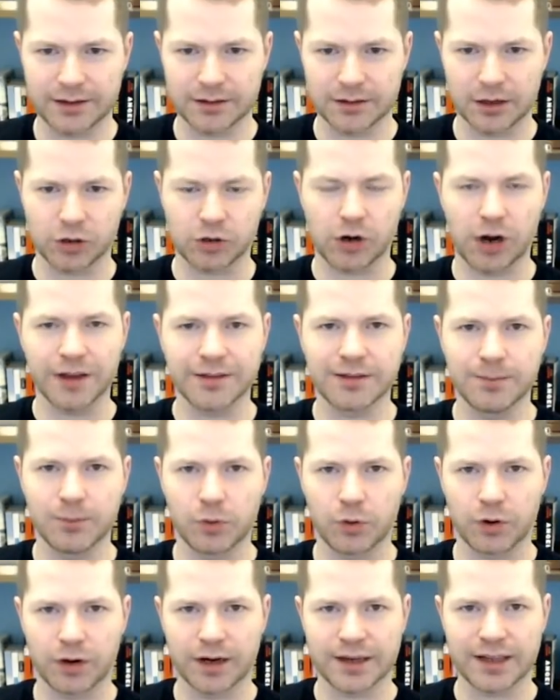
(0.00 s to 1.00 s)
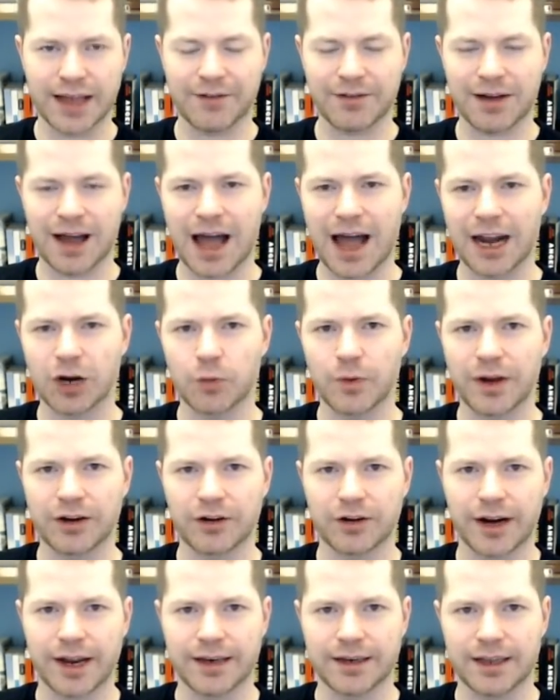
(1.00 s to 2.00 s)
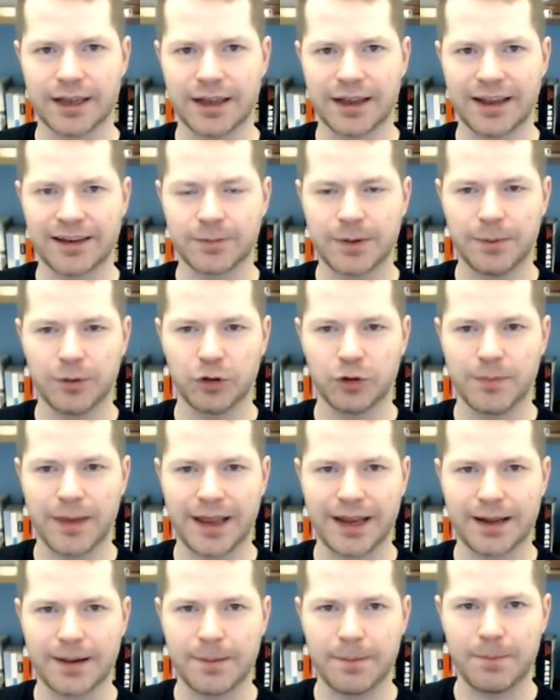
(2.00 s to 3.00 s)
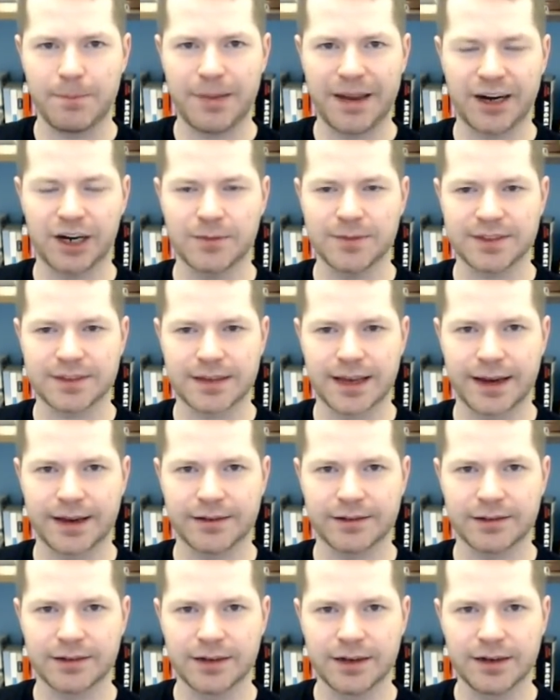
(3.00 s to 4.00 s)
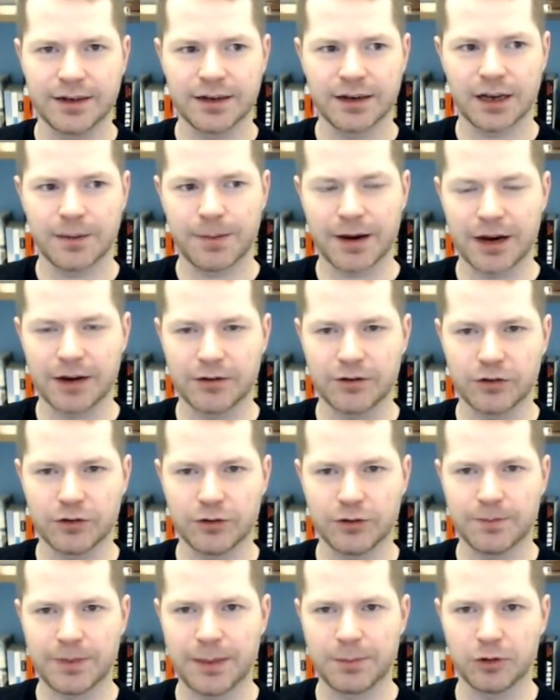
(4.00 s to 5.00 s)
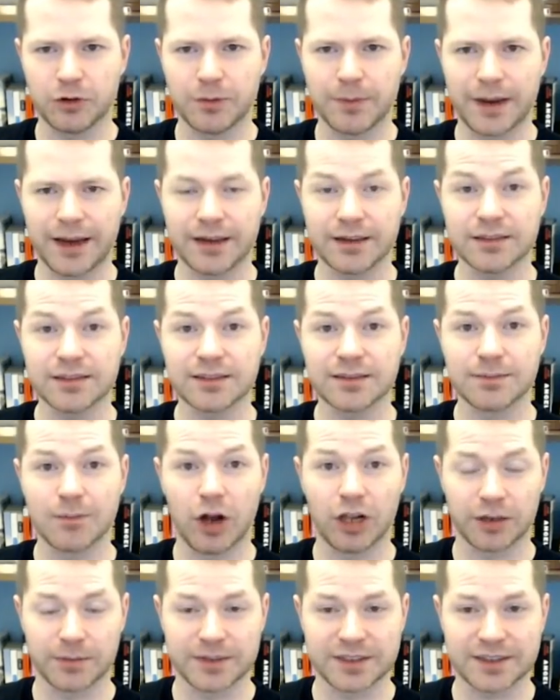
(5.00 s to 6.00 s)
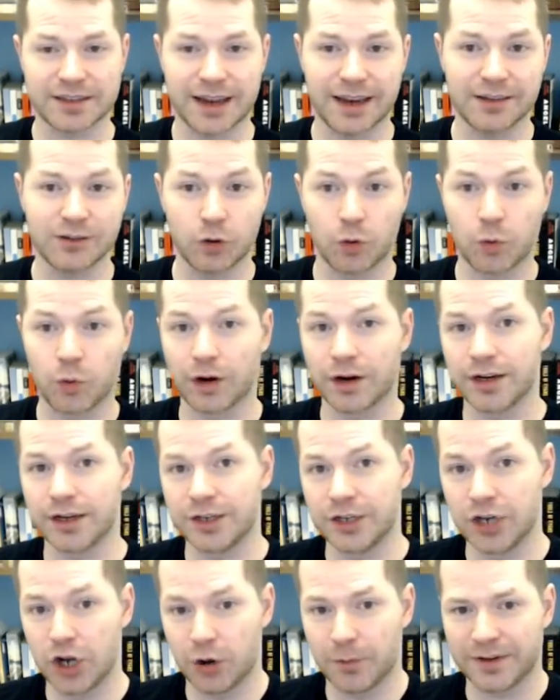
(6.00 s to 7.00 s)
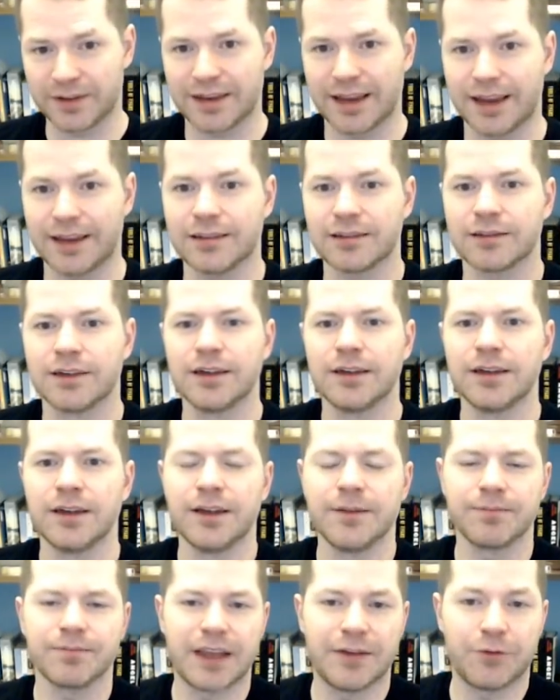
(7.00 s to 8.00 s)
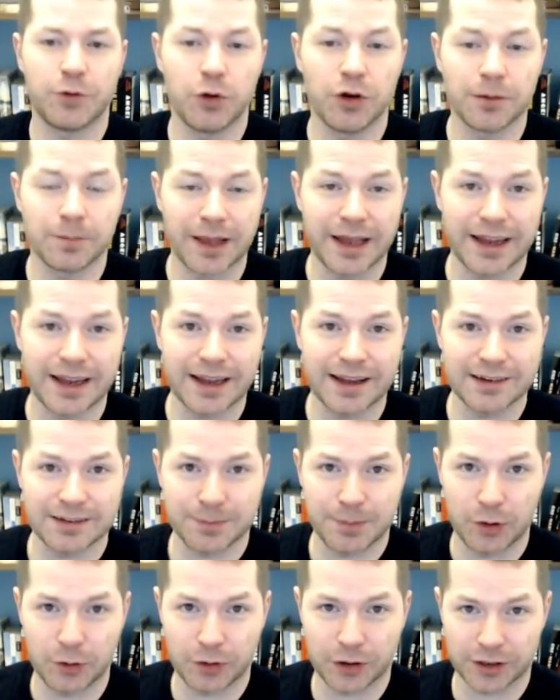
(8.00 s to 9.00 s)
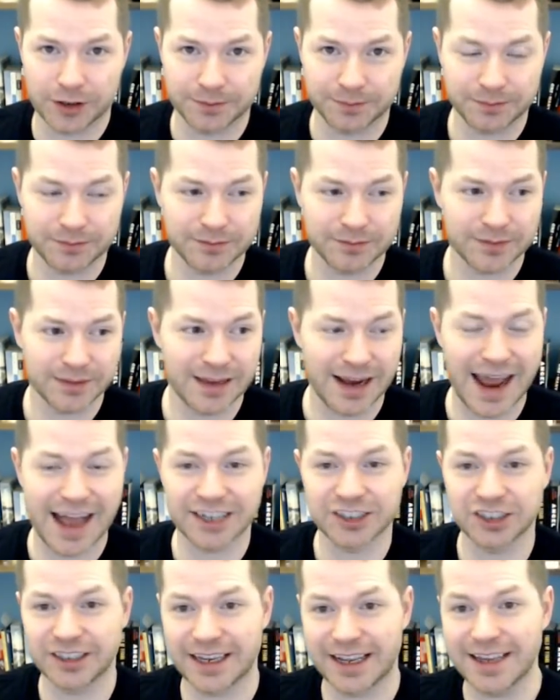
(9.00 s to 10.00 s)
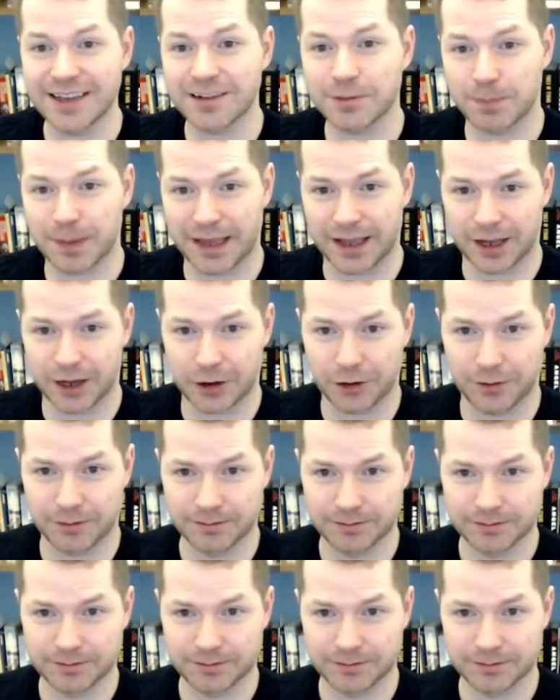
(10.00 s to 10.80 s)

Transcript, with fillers: across the board, have a higher win rate against people who make bigger mistakes compared to people who make smaller mistakes or no mistakes. If you want to play against poker that actually is bingo,